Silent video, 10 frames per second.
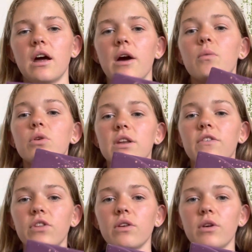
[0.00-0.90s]
I would
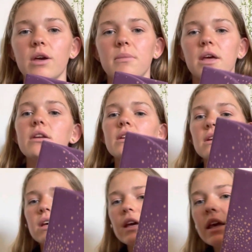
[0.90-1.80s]
definitely recommend.
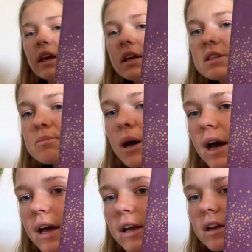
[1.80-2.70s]
Here's
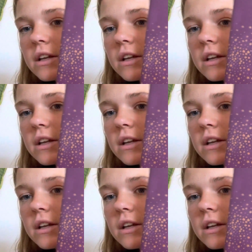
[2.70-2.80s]
mine.